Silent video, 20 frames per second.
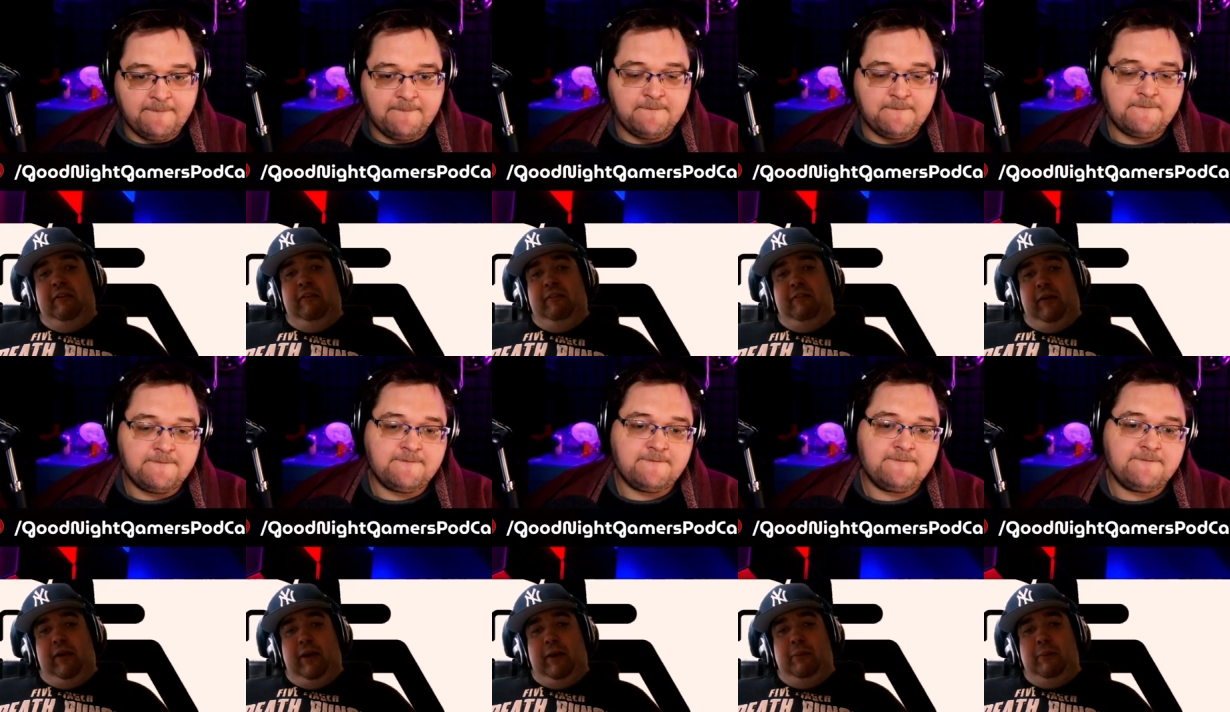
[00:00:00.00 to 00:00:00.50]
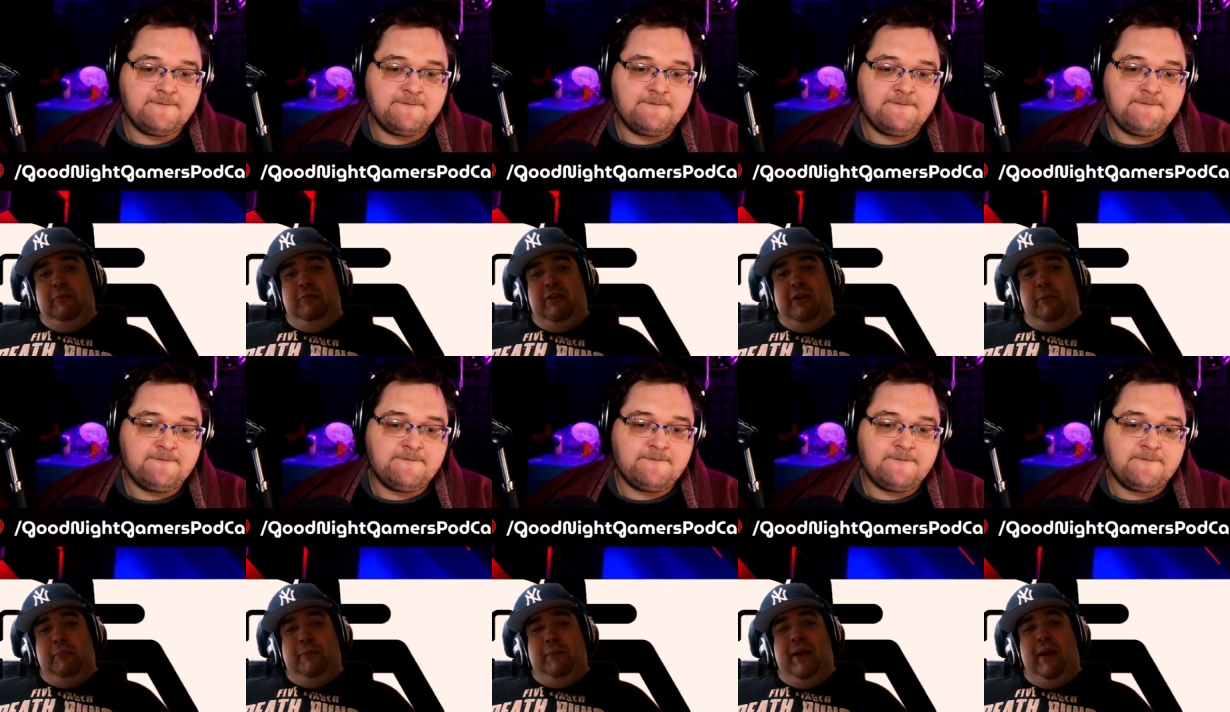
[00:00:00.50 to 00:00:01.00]
Speaker 1: So come
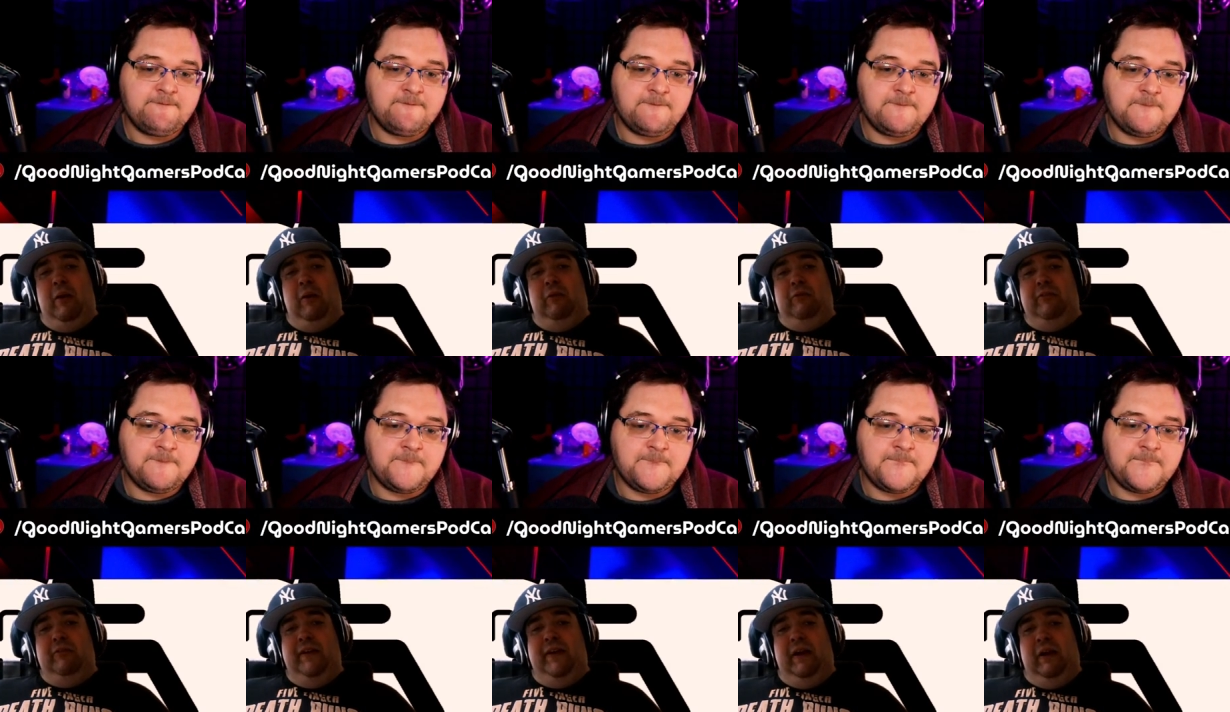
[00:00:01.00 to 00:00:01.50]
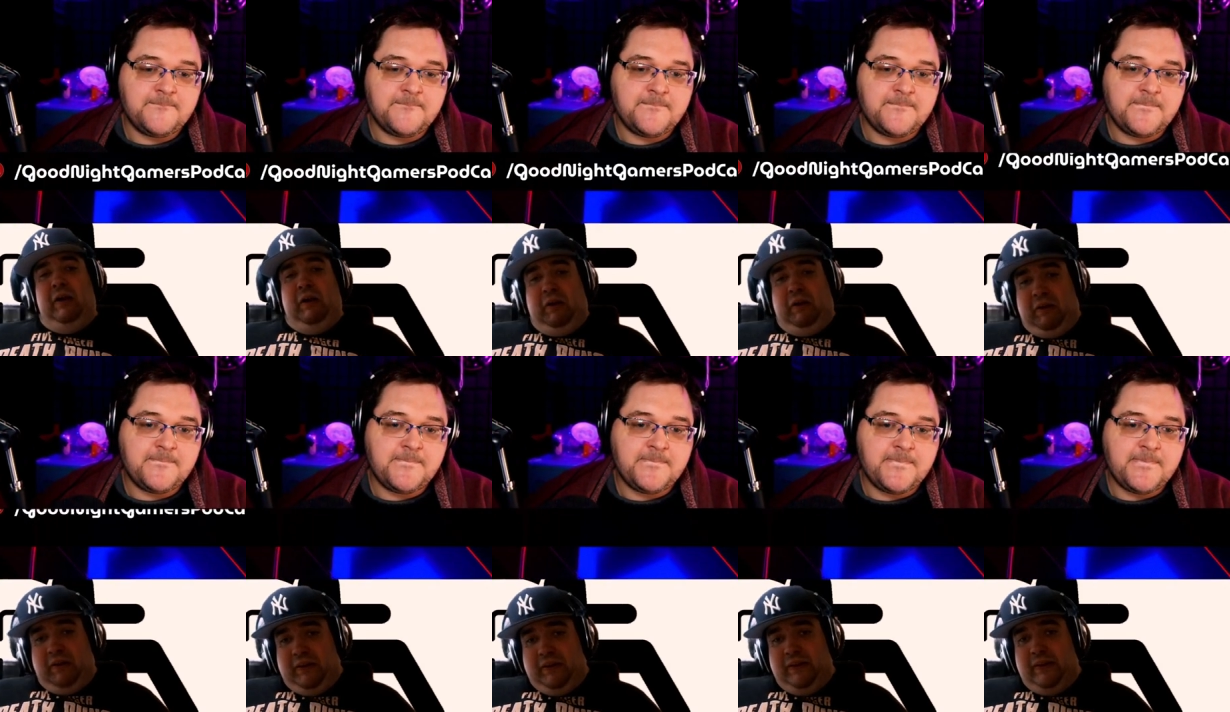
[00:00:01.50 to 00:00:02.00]
check me out over there.
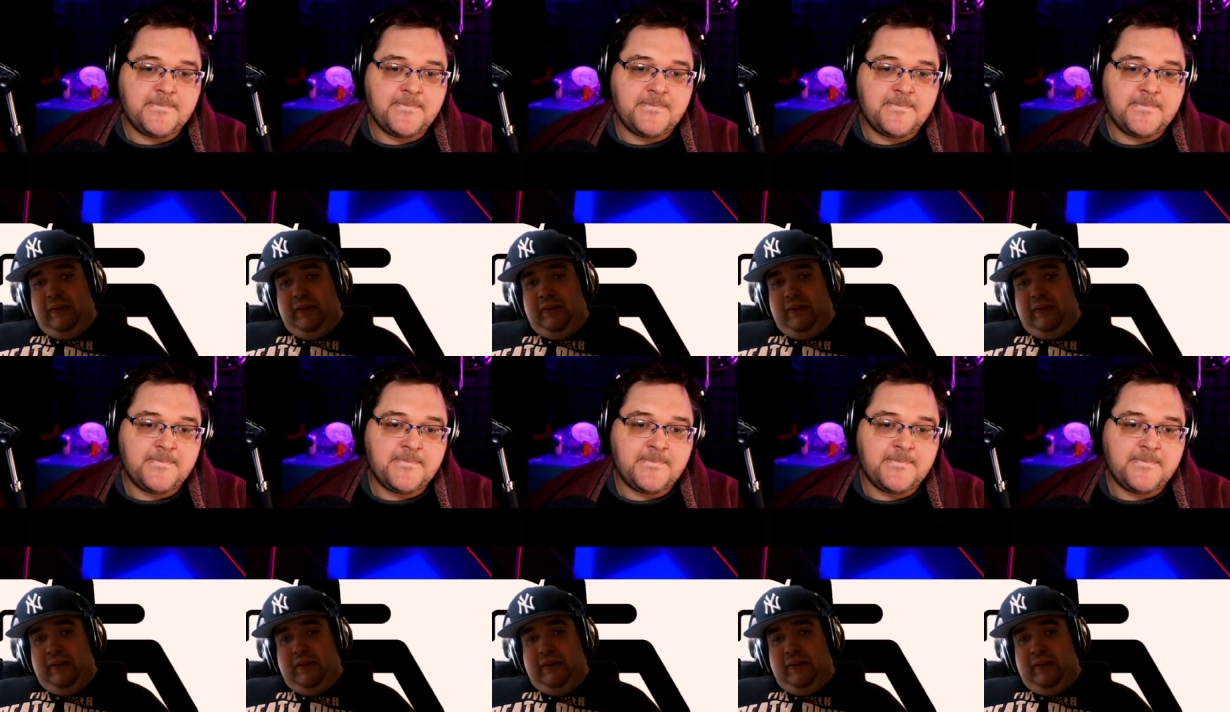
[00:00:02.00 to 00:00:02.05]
